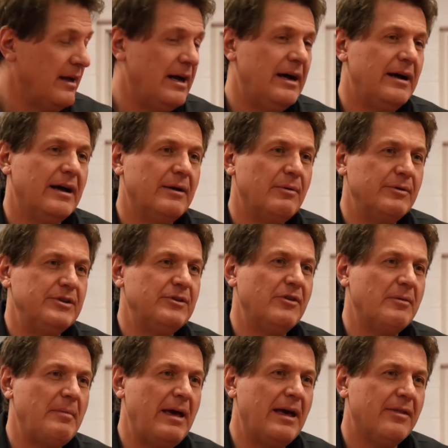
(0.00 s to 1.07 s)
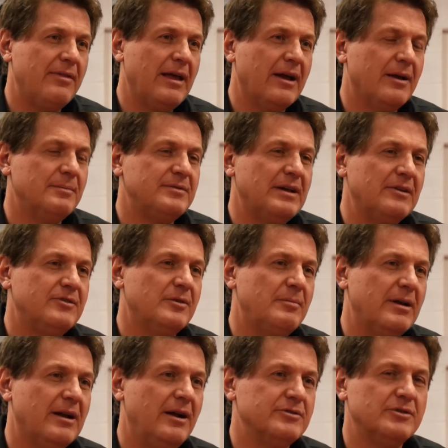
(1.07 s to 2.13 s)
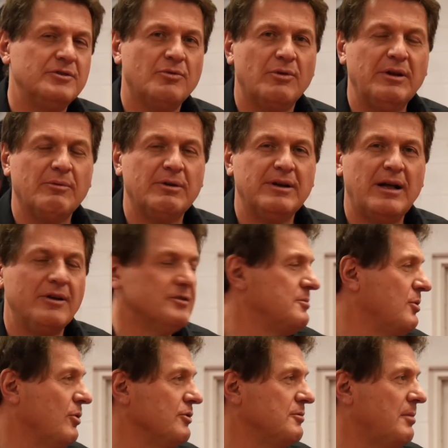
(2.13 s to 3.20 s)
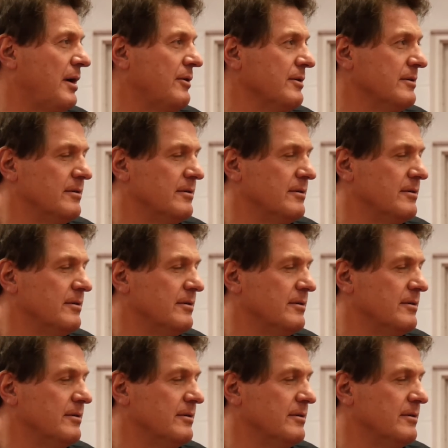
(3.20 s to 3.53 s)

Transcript: And when you do the math, that comes out to about $121 per horsepower.